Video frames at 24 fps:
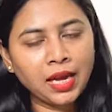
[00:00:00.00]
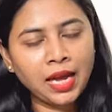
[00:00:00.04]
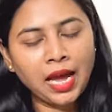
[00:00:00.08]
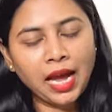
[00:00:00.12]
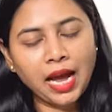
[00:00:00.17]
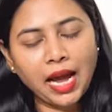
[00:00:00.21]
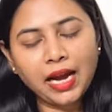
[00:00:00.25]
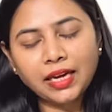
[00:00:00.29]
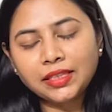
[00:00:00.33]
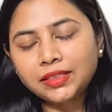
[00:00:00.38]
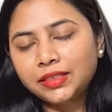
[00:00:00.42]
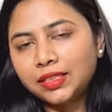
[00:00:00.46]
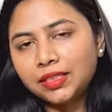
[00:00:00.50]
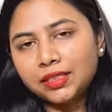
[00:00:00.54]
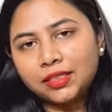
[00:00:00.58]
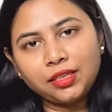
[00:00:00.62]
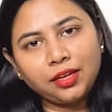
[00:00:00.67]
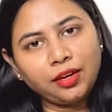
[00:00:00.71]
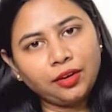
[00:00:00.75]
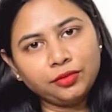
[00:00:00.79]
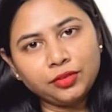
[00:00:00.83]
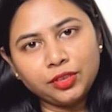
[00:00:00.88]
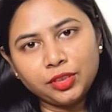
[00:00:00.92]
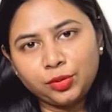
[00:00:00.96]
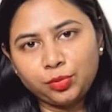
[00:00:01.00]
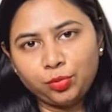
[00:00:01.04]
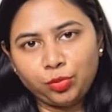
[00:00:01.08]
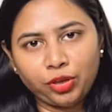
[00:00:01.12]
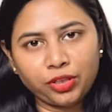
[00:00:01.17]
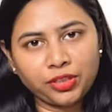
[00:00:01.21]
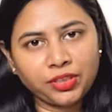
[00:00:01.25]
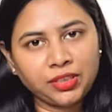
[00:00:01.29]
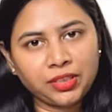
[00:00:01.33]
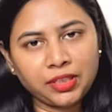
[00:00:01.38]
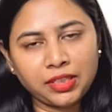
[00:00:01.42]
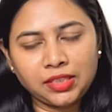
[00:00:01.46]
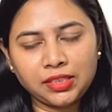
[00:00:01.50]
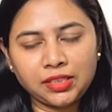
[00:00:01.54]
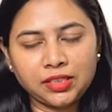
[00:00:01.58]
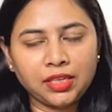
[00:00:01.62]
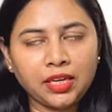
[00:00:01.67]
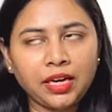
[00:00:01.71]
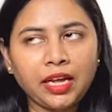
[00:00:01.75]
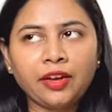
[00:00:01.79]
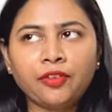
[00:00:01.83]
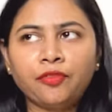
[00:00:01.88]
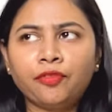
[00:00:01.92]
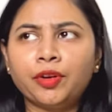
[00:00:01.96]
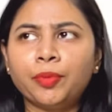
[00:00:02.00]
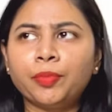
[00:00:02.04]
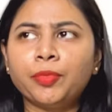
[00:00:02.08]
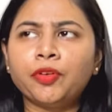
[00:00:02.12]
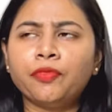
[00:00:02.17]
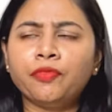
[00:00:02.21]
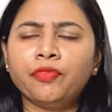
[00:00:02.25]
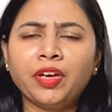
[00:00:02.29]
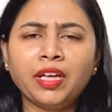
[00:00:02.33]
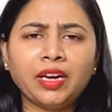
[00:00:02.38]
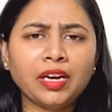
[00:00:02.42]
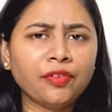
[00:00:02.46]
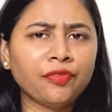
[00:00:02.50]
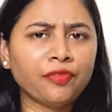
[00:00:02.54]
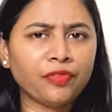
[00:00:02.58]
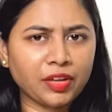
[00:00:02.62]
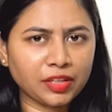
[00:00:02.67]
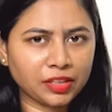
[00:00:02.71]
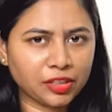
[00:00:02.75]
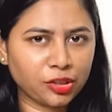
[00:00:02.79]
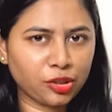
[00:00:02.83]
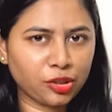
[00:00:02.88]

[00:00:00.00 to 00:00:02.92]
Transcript: I just love this moisturizer. Like from the very first